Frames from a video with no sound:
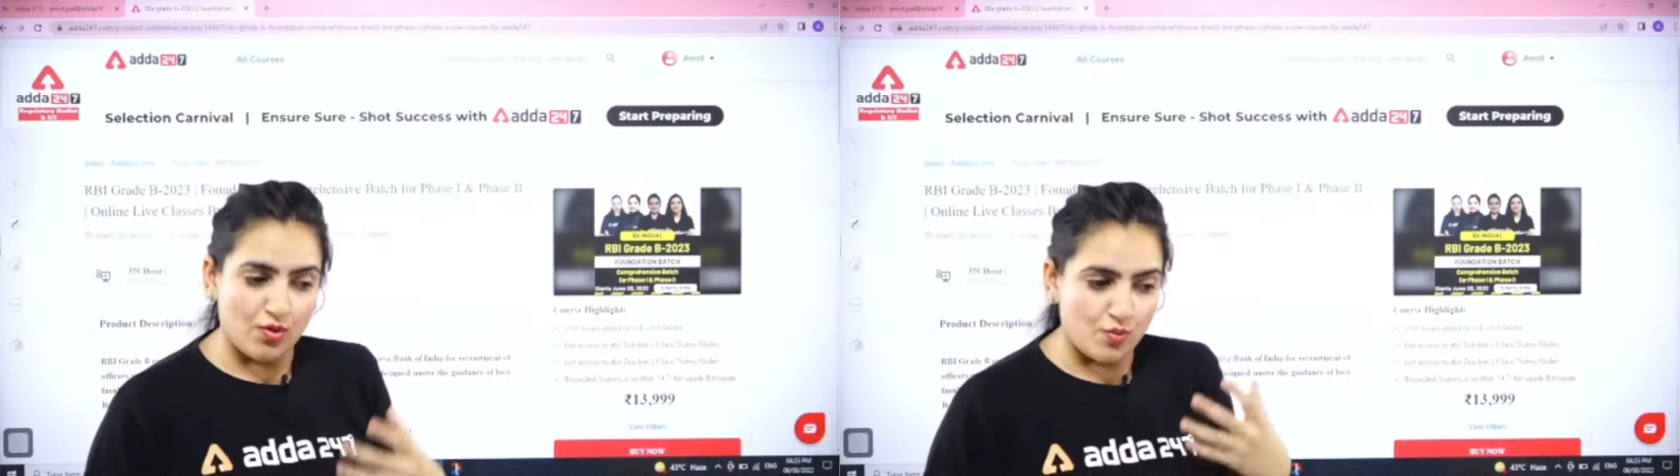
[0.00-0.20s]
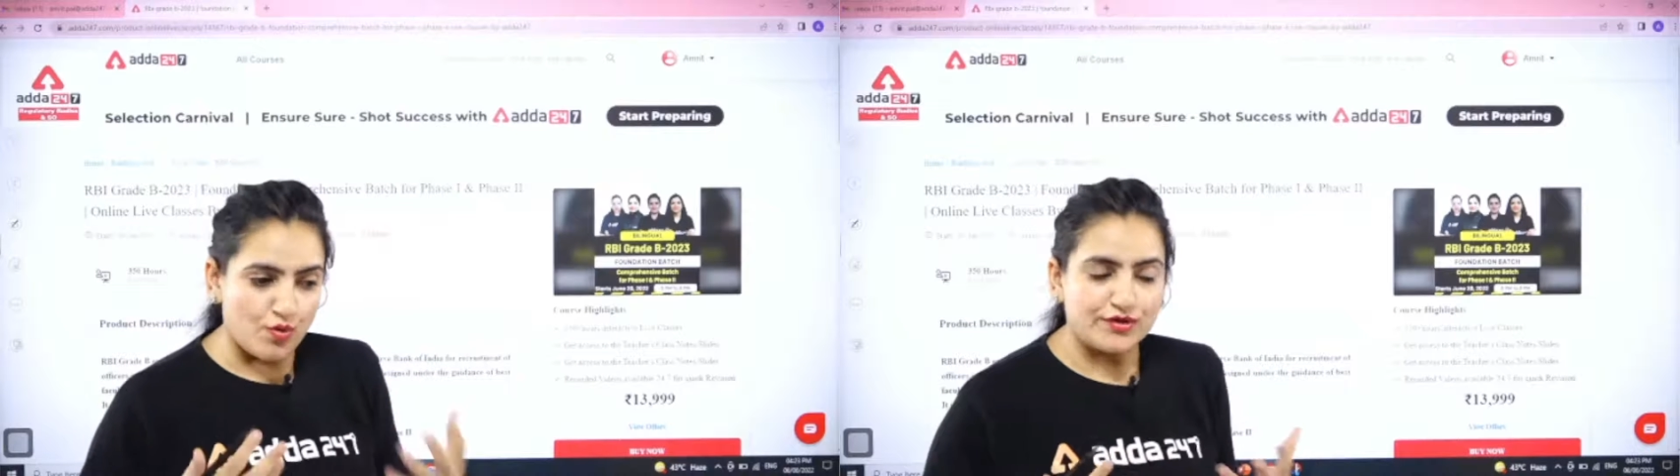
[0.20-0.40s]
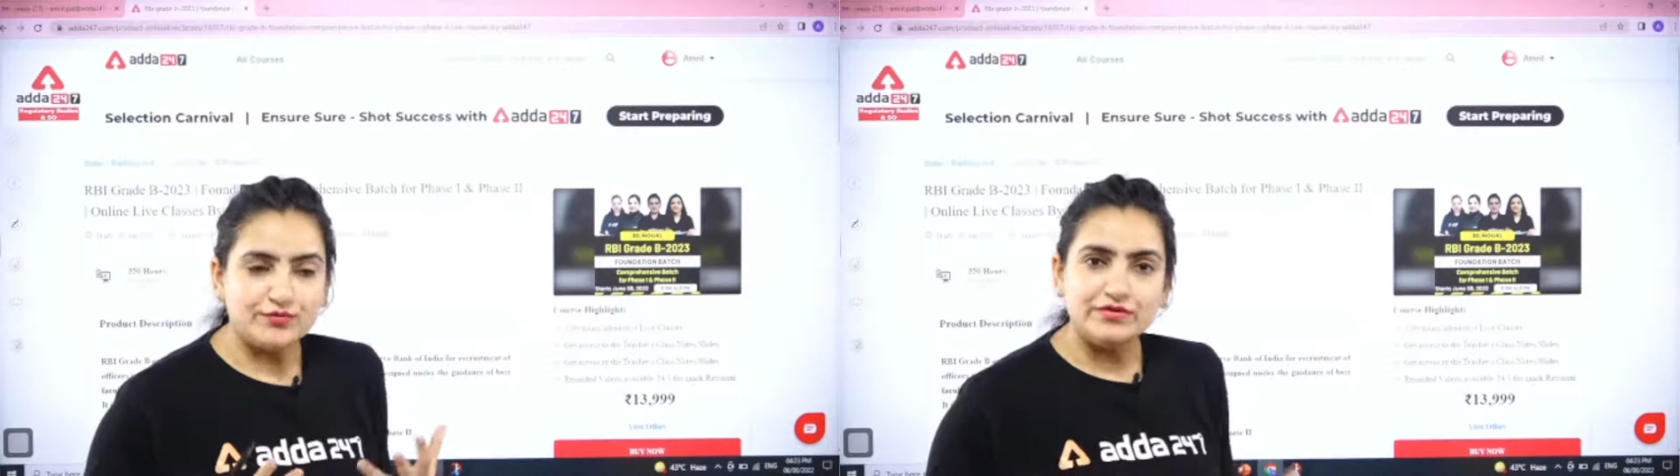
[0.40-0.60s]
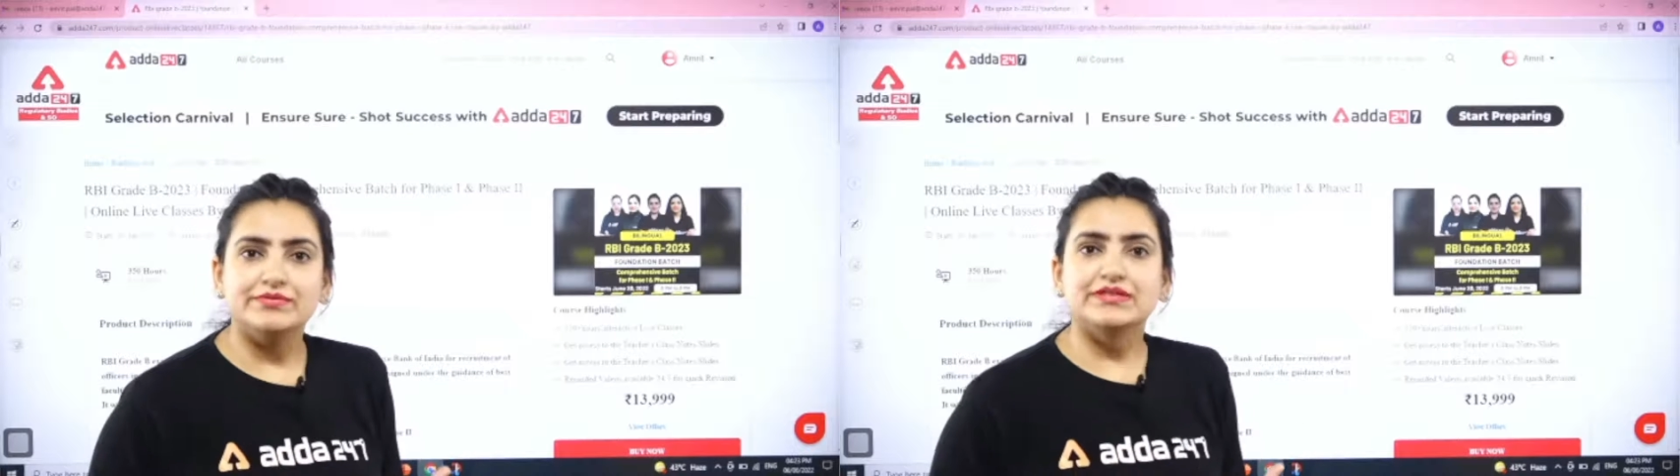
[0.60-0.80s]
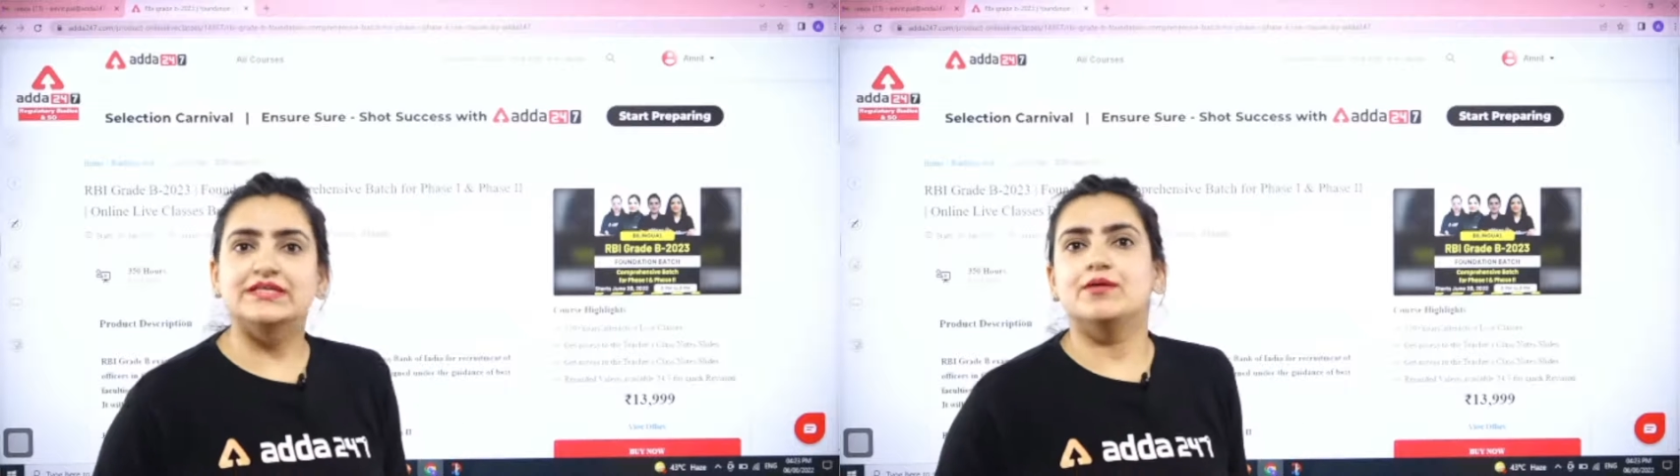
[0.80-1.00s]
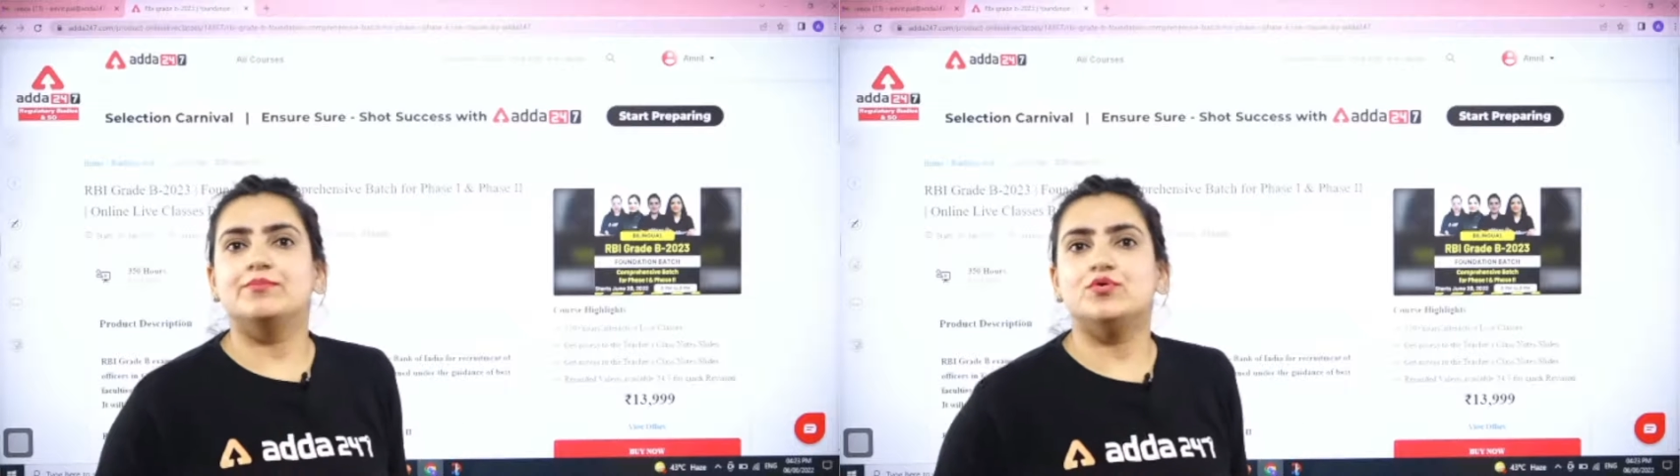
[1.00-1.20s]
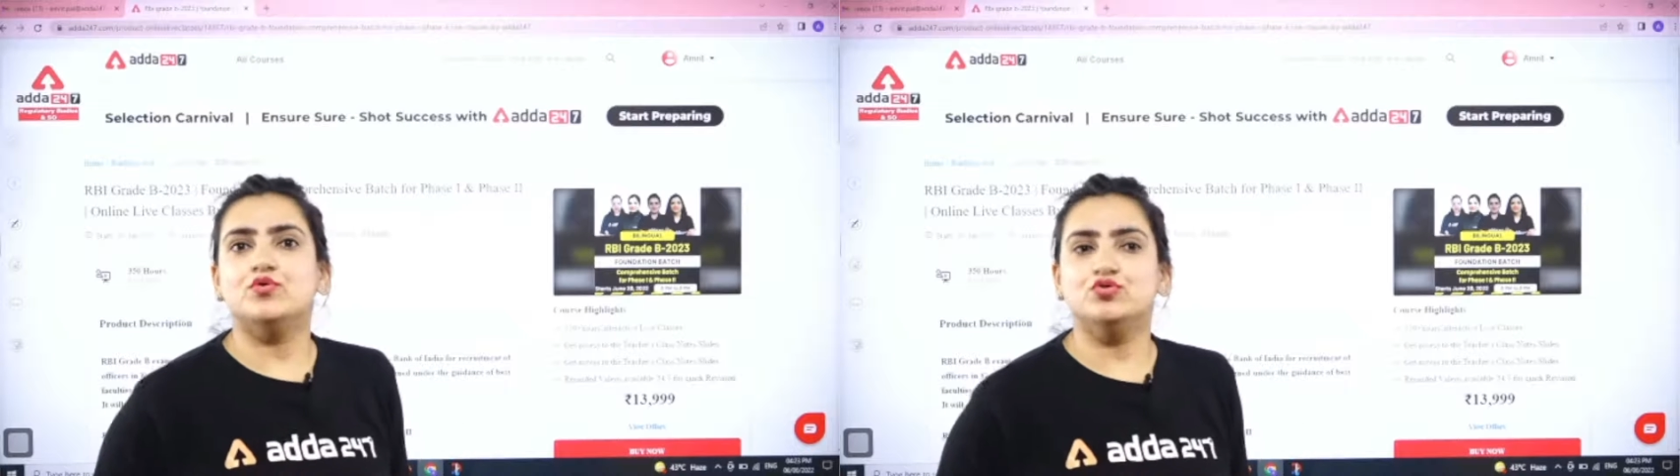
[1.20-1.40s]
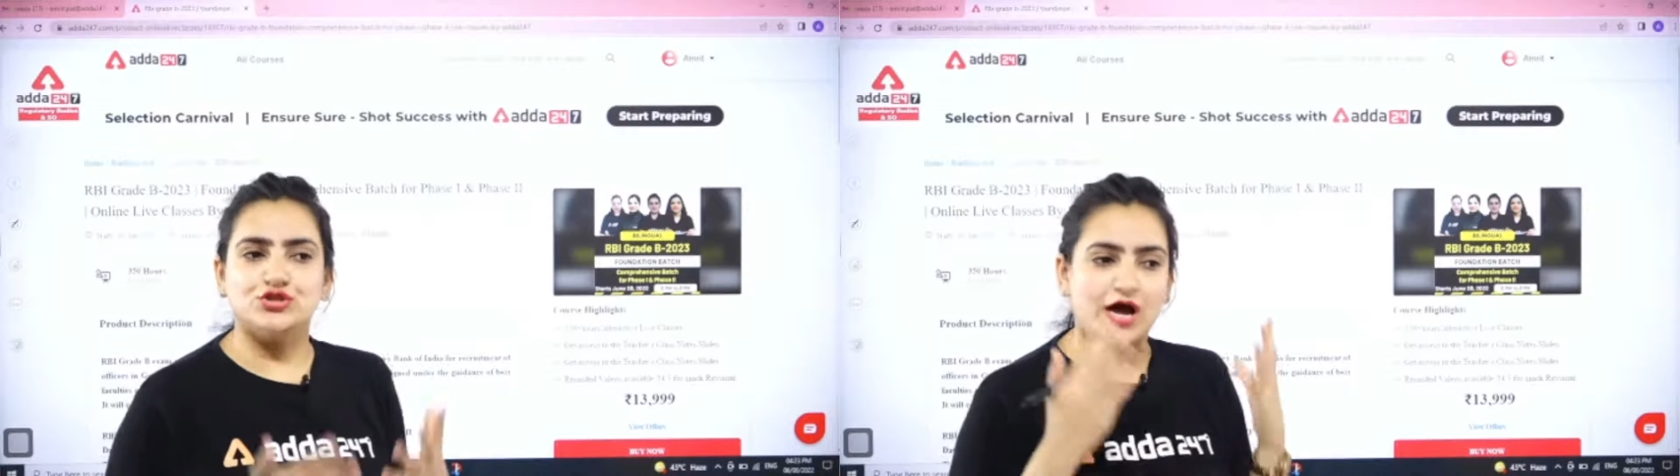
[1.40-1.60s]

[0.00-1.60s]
What will be the approach,